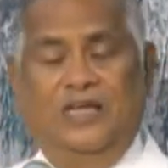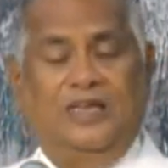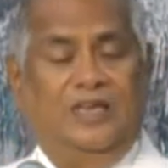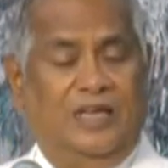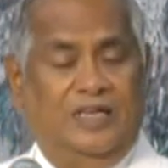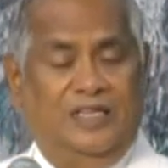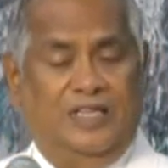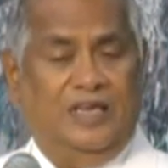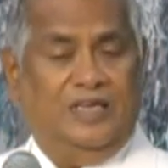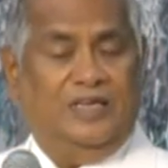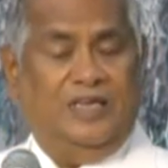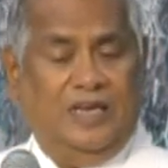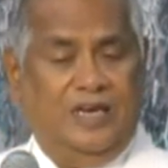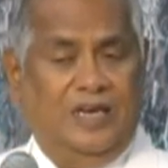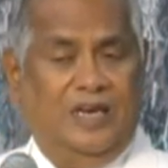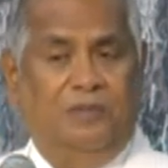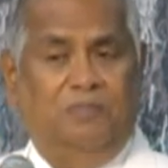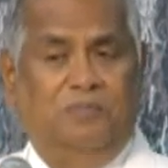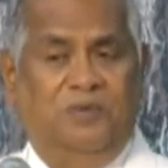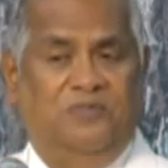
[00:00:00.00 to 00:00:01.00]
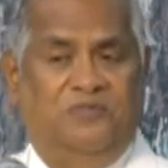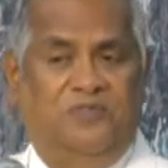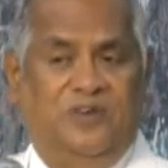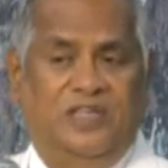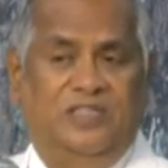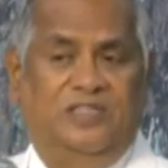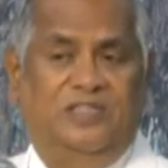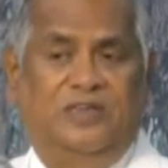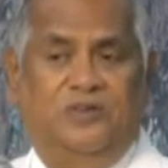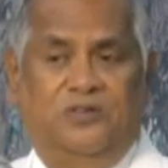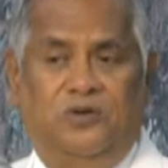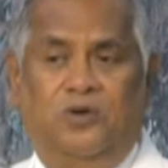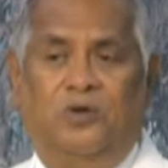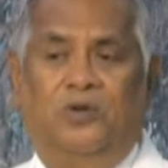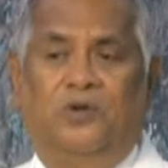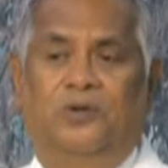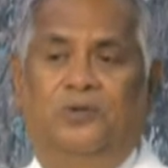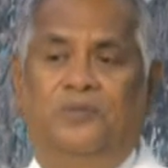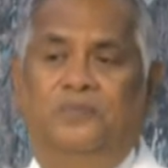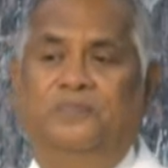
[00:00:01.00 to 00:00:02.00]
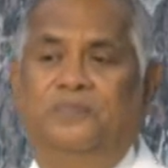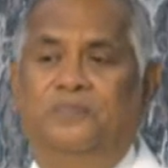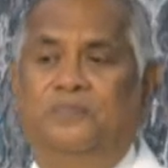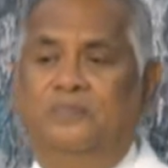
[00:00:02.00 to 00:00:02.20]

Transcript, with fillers: That, that cannot be faith at all.